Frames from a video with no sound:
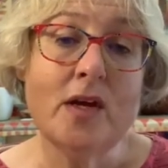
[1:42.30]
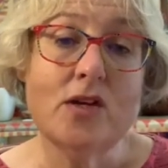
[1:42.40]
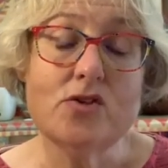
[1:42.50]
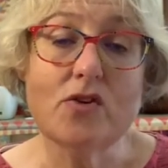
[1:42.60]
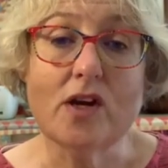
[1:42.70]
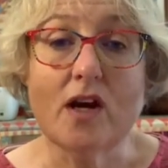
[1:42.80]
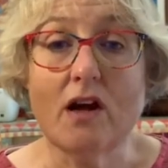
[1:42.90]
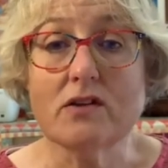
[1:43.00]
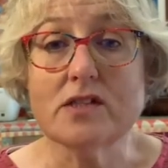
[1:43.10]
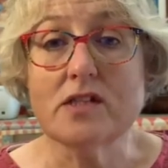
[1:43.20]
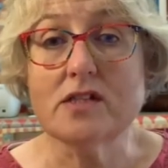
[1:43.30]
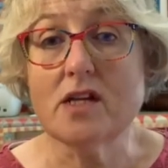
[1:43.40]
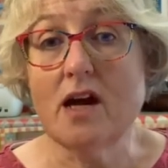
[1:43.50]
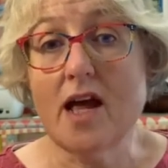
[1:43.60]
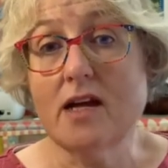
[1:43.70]
drawing classes that
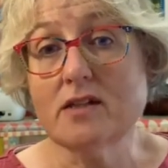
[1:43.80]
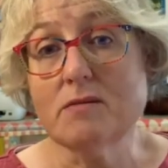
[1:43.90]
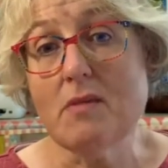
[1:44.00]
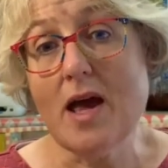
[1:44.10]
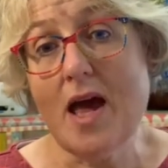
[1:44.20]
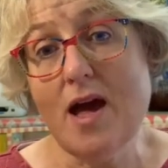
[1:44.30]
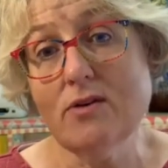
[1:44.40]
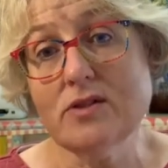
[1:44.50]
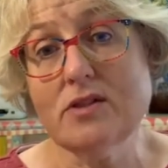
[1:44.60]
I held in my house,